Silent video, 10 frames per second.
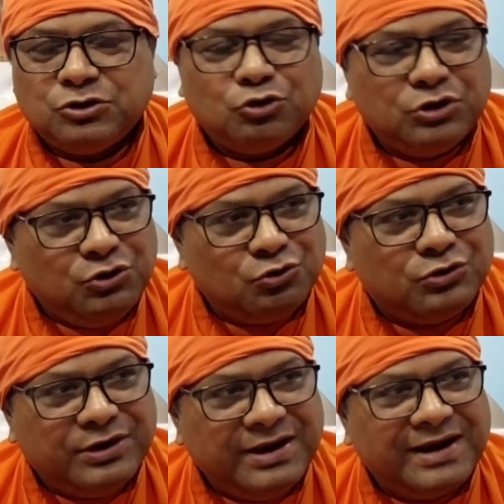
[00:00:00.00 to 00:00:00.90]
So
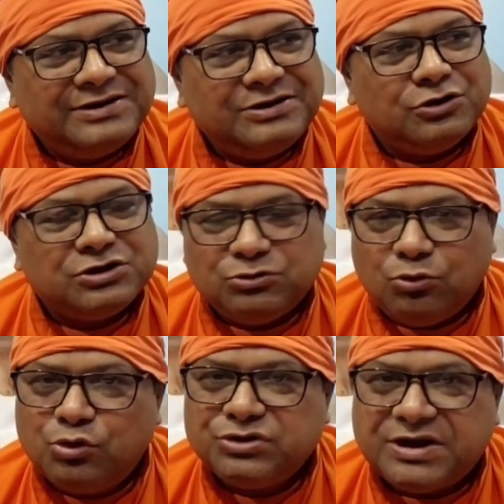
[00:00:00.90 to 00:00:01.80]
you create your
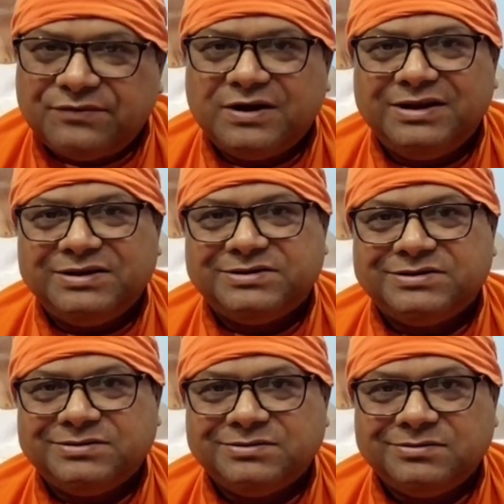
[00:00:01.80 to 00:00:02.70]
own
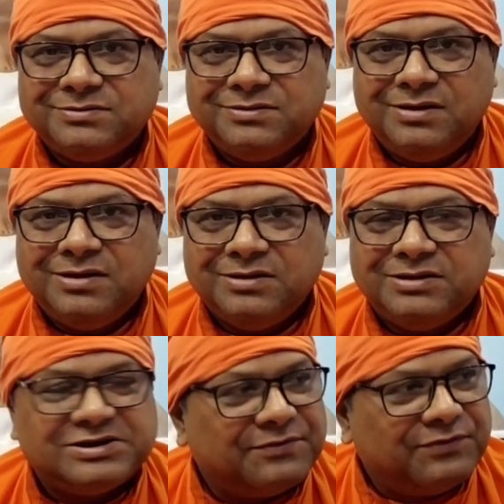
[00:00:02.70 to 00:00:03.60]
sufferings.
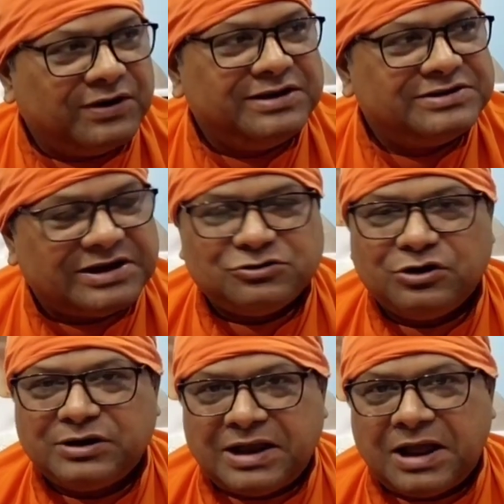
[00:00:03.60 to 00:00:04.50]
The sufferings
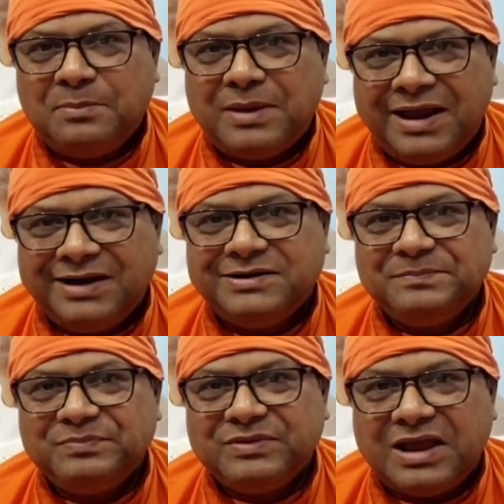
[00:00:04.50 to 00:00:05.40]
does not come
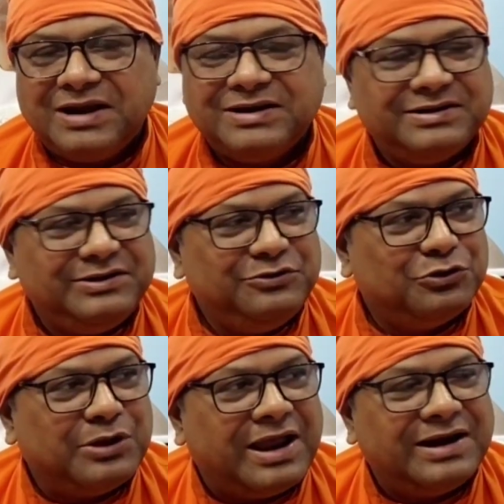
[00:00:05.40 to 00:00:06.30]
and
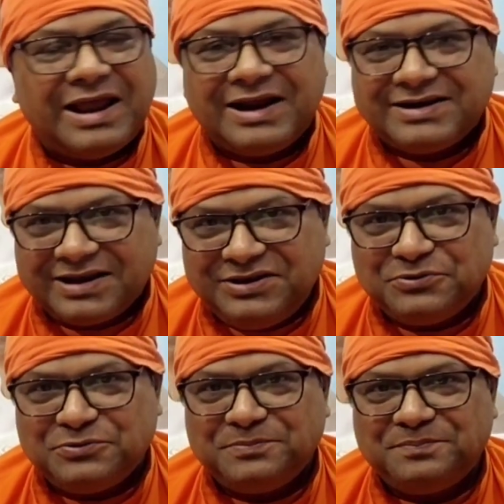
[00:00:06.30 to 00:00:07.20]
attack
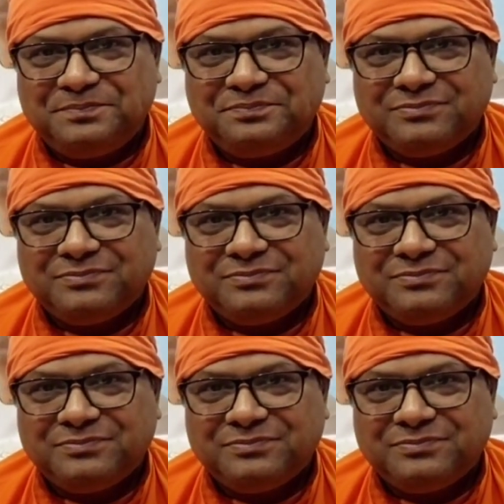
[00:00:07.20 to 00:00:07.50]
you.